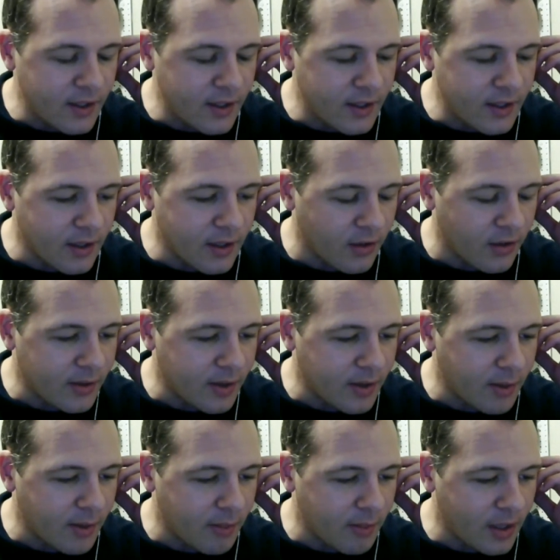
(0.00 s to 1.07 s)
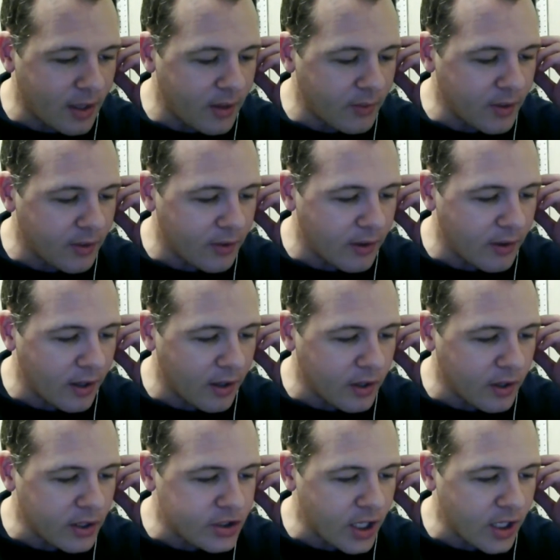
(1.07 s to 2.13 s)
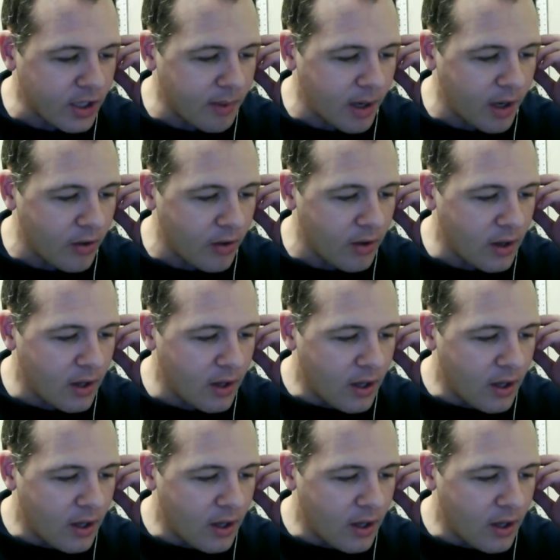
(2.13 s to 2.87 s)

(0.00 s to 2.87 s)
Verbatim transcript: I talked about them a little bit. We were going to check them out.